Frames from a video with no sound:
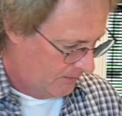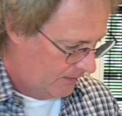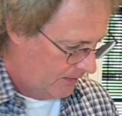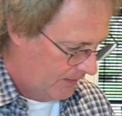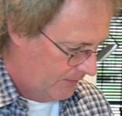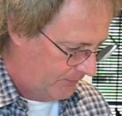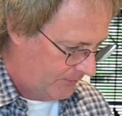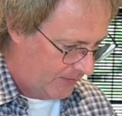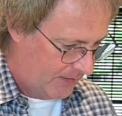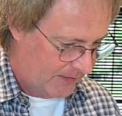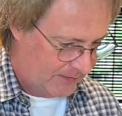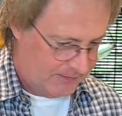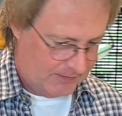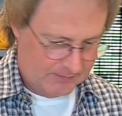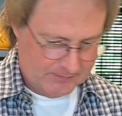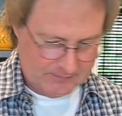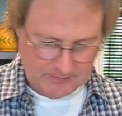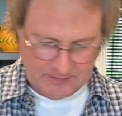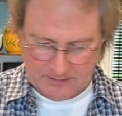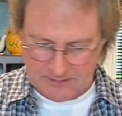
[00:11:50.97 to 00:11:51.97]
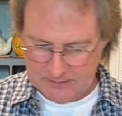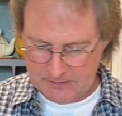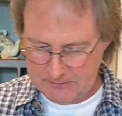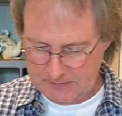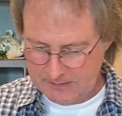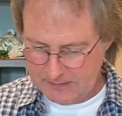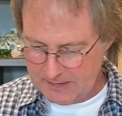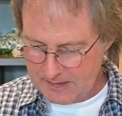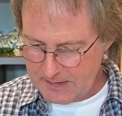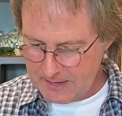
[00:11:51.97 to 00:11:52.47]
It's got these little
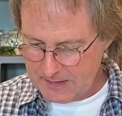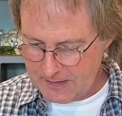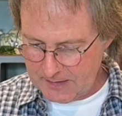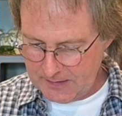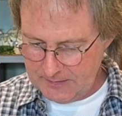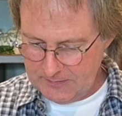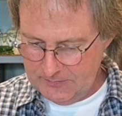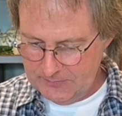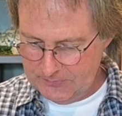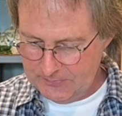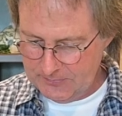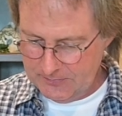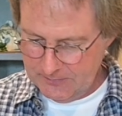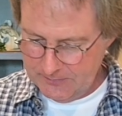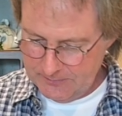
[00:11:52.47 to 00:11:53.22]
guides